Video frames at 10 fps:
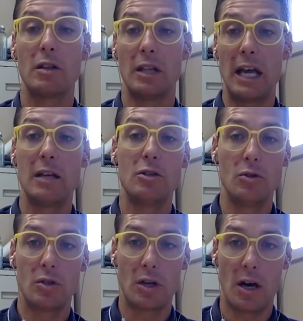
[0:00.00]
take the
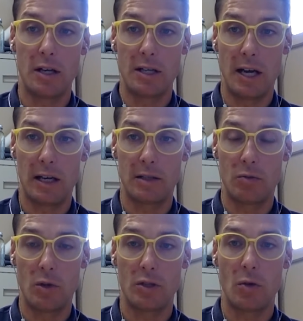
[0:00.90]
land use
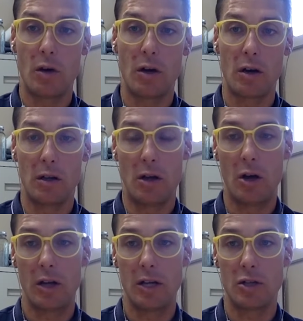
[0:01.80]
context, what's going on
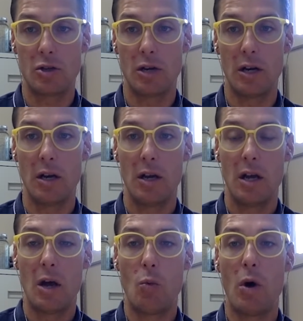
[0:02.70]
along that street,
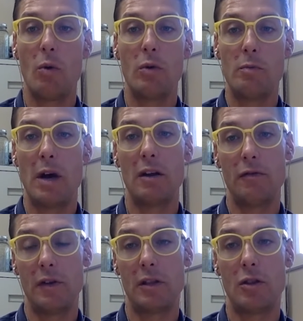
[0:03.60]
and what would
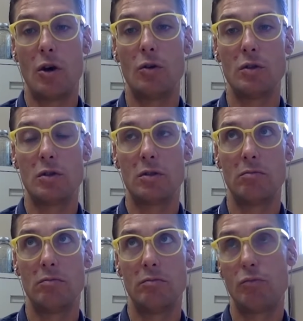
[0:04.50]
benefit
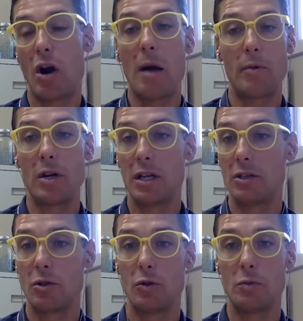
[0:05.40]
those
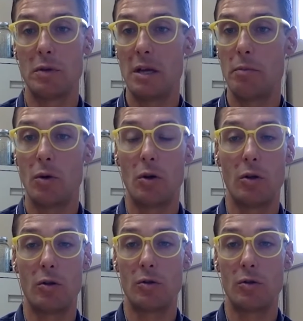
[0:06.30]
properties or those people